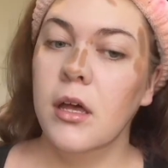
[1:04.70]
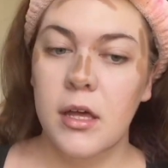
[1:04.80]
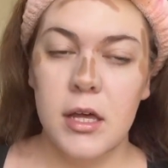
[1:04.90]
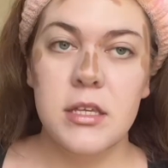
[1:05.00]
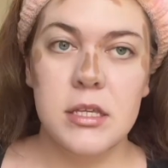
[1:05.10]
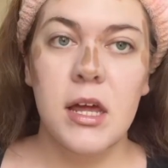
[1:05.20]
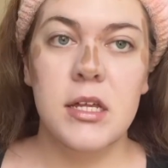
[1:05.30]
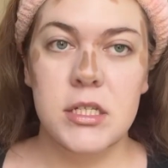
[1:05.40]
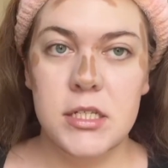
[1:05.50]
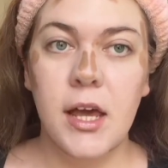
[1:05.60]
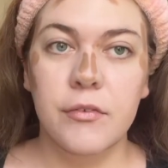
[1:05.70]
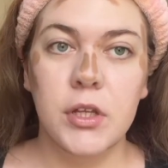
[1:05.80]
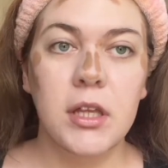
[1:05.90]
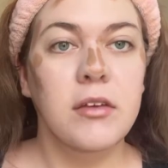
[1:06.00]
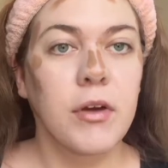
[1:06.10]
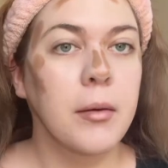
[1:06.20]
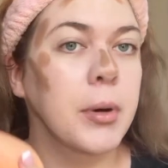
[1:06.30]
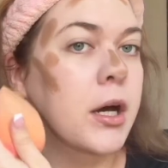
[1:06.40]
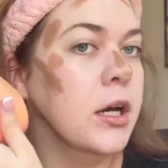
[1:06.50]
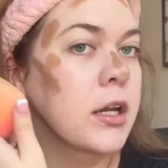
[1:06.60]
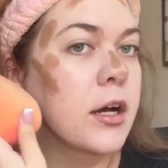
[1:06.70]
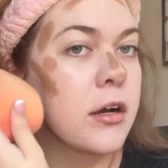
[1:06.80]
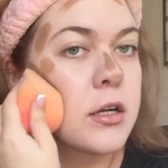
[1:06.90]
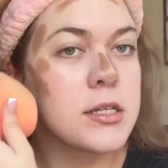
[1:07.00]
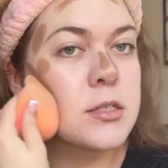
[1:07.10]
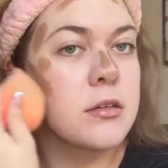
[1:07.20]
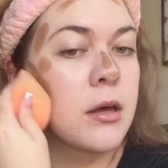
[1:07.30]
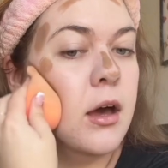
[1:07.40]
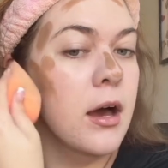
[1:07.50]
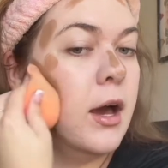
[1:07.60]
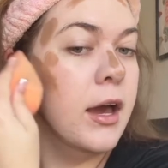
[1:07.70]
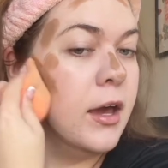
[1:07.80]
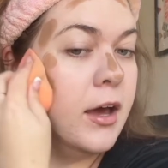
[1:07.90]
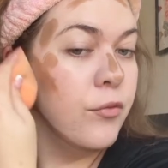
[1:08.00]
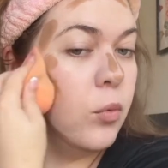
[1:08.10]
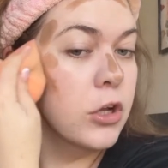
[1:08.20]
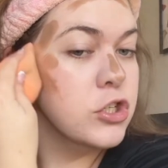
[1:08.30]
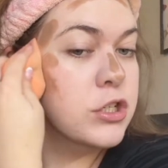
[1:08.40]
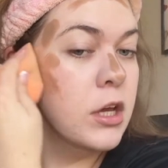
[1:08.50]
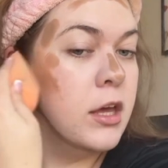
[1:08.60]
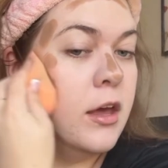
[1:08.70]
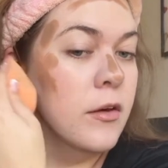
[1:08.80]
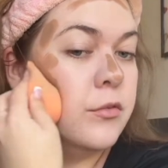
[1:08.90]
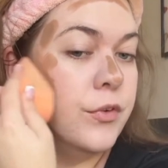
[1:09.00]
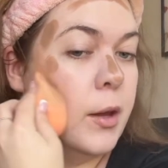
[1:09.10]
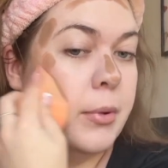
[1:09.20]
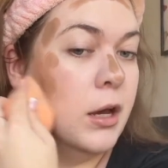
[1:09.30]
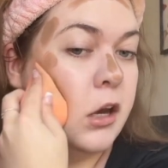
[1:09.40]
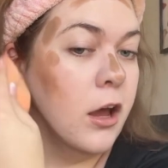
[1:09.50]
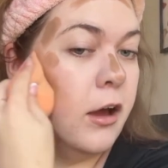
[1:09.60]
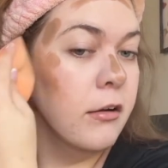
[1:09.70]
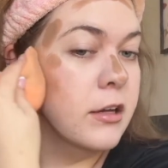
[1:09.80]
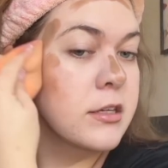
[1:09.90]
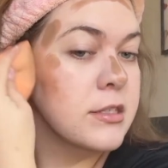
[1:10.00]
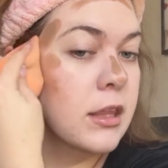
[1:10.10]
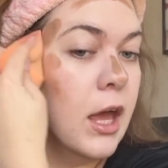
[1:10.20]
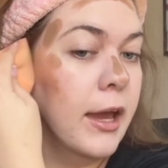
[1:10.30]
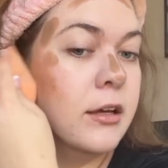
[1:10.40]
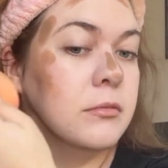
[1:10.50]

is definitely Vampire Diaries. I have watched Vampire Diaries like